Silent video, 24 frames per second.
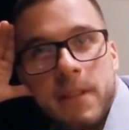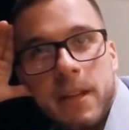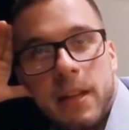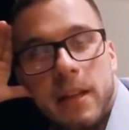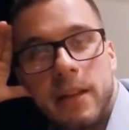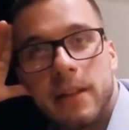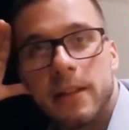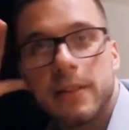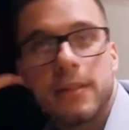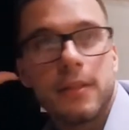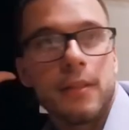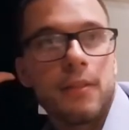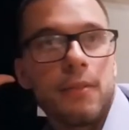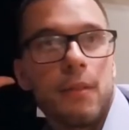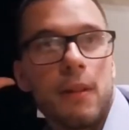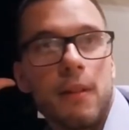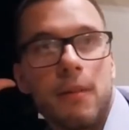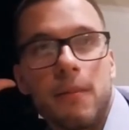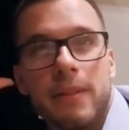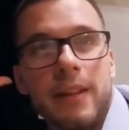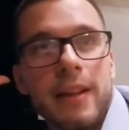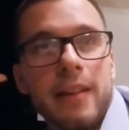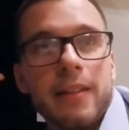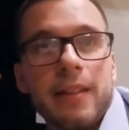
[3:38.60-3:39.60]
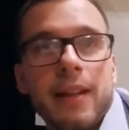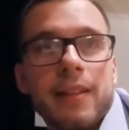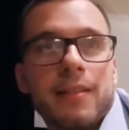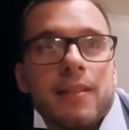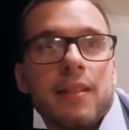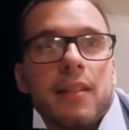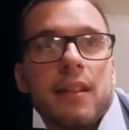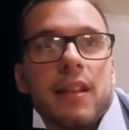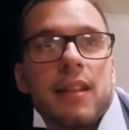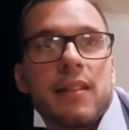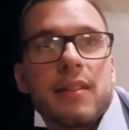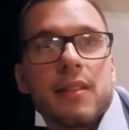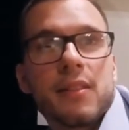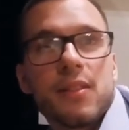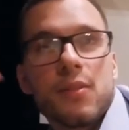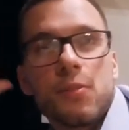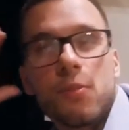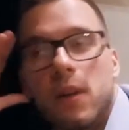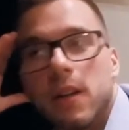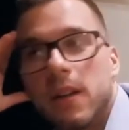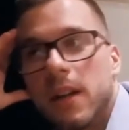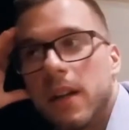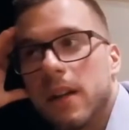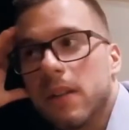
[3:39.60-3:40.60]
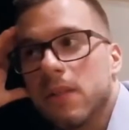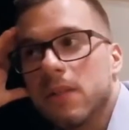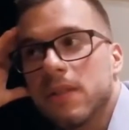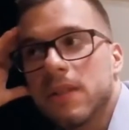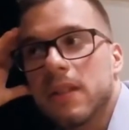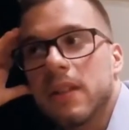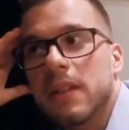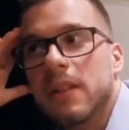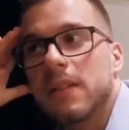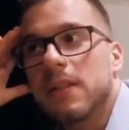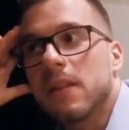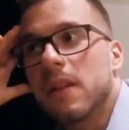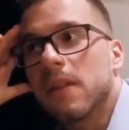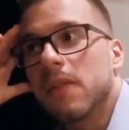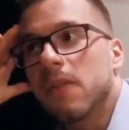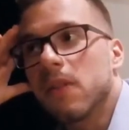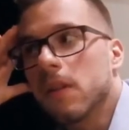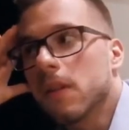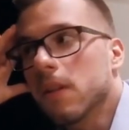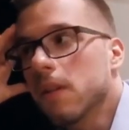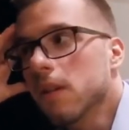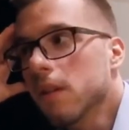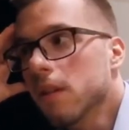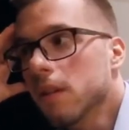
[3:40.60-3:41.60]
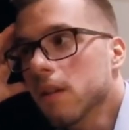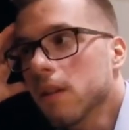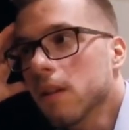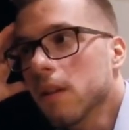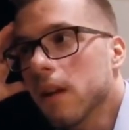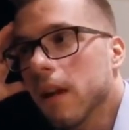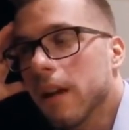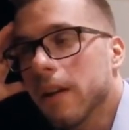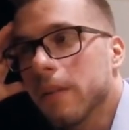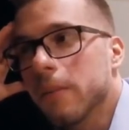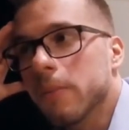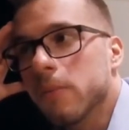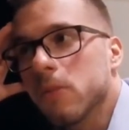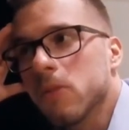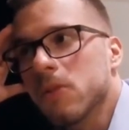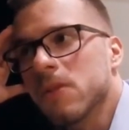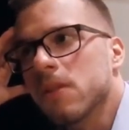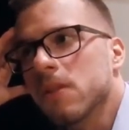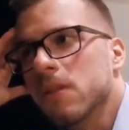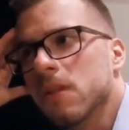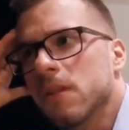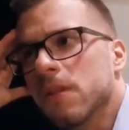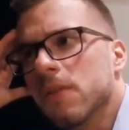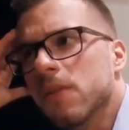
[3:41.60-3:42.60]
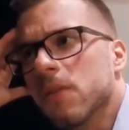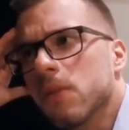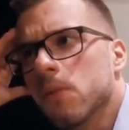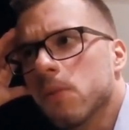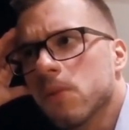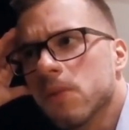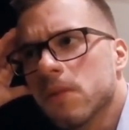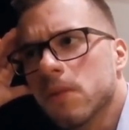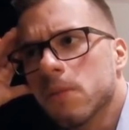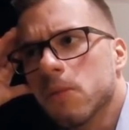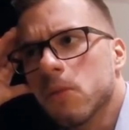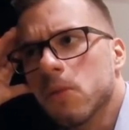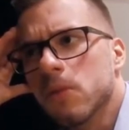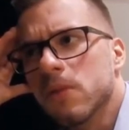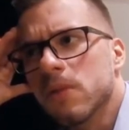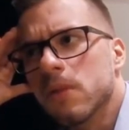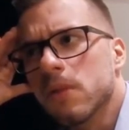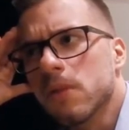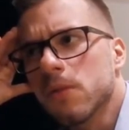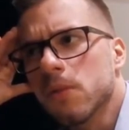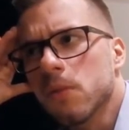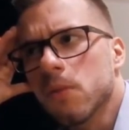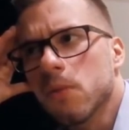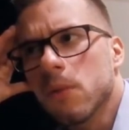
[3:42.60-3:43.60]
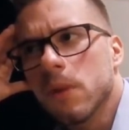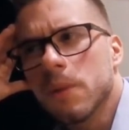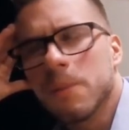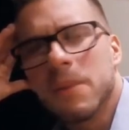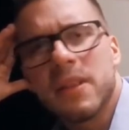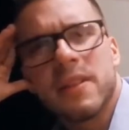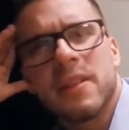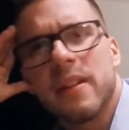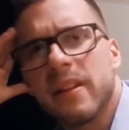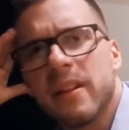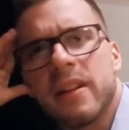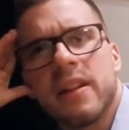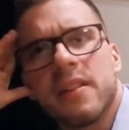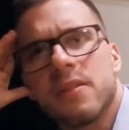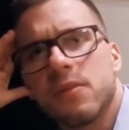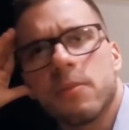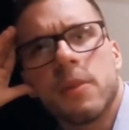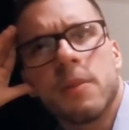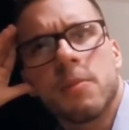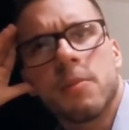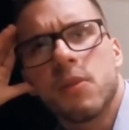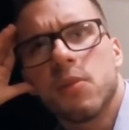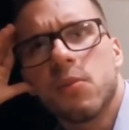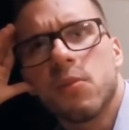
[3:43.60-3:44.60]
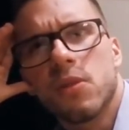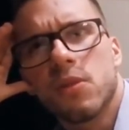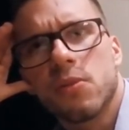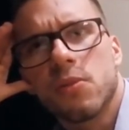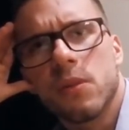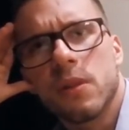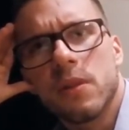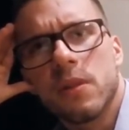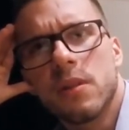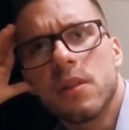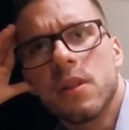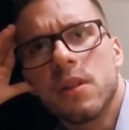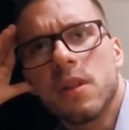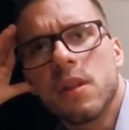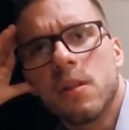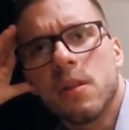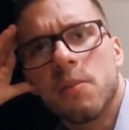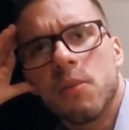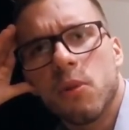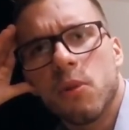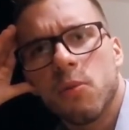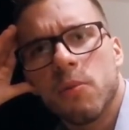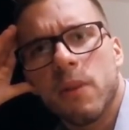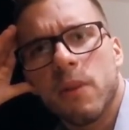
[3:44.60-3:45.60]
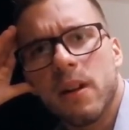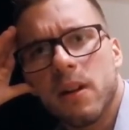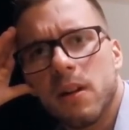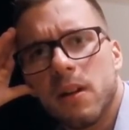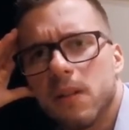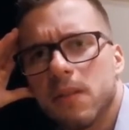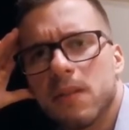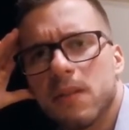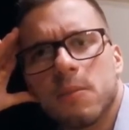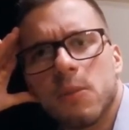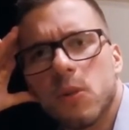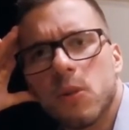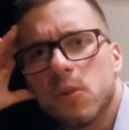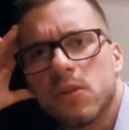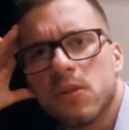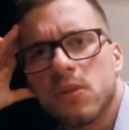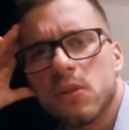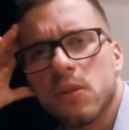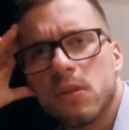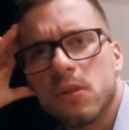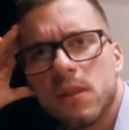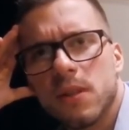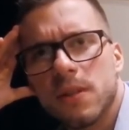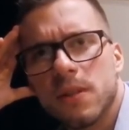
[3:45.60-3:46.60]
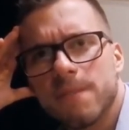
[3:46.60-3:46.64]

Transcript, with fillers: That's the that, that's the latest one. I don't think it, if it. I'm not certain if it was the most hurtful one, but I can't remember which one broke my heart most. Sorry.